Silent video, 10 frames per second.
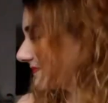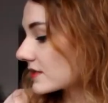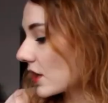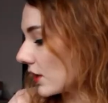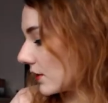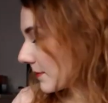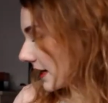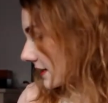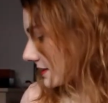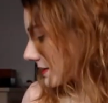So my
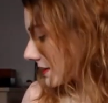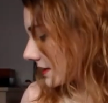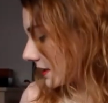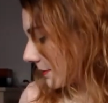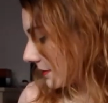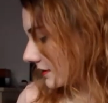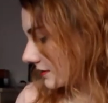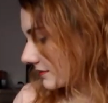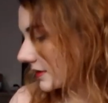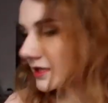next couple
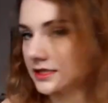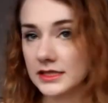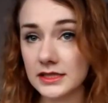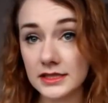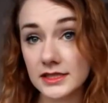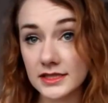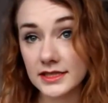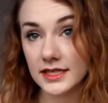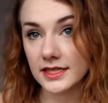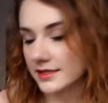of
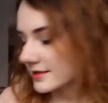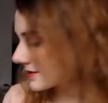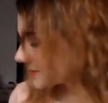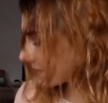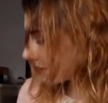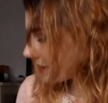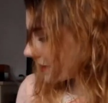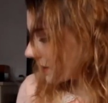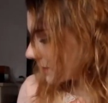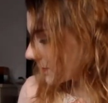things
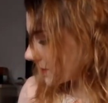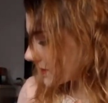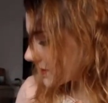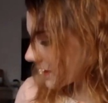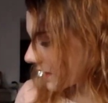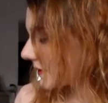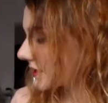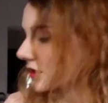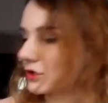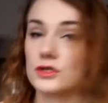was I
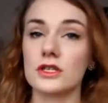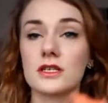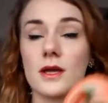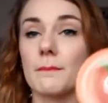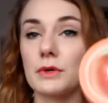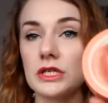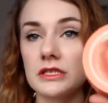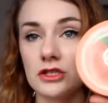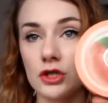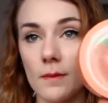went and got some
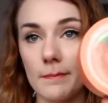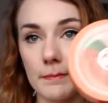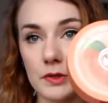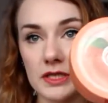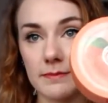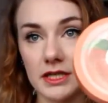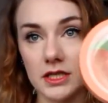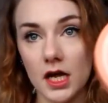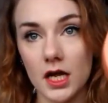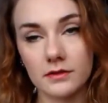Body Shop body
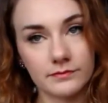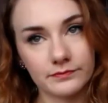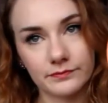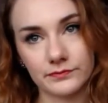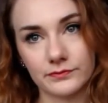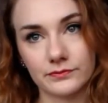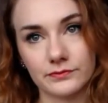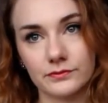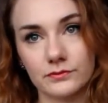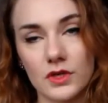butter
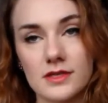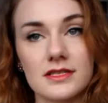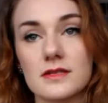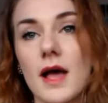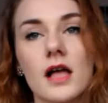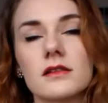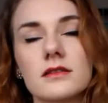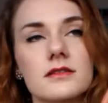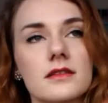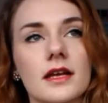because it
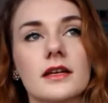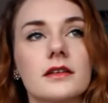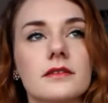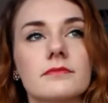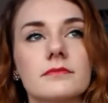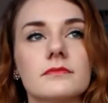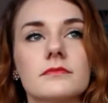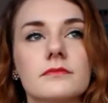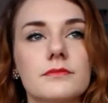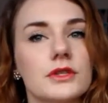smells like
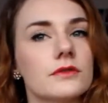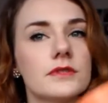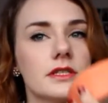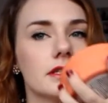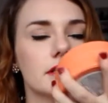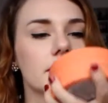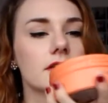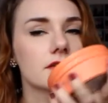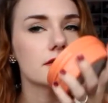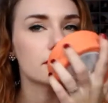
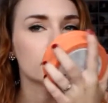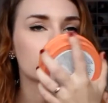beautiness.